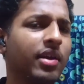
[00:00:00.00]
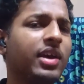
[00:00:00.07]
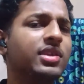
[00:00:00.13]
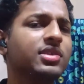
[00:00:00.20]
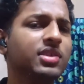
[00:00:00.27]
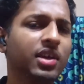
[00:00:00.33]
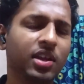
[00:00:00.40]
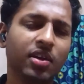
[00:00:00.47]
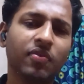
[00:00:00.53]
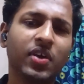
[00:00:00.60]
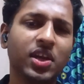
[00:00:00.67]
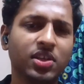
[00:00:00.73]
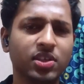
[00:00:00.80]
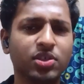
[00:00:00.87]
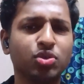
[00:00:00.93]
Rest other
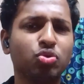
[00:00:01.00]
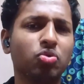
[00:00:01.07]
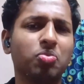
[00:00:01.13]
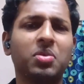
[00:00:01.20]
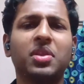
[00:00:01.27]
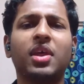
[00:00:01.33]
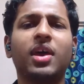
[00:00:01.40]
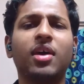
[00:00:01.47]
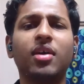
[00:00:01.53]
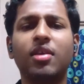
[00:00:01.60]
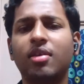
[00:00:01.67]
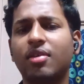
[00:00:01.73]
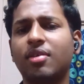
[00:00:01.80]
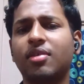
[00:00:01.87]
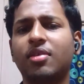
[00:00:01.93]
vectors could be there,
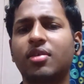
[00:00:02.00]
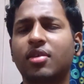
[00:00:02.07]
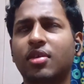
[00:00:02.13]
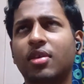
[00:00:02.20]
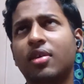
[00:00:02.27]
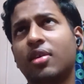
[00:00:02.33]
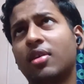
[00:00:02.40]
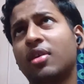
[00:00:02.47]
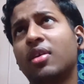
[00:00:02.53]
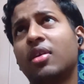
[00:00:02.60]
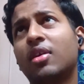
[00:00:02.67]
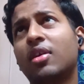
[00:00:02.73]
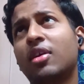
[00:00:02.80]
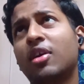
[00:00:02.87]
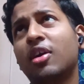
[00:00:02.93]

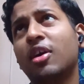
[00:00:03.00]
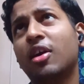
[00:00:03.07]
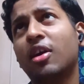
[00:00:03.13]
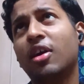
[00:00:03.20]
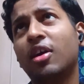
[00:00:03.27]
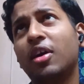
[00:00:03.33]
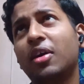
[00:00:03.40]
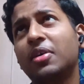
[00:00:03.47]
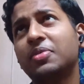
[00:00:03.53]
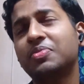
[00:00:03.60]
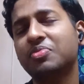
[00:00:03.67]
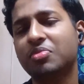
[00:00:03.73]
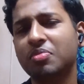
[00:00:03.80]
uh,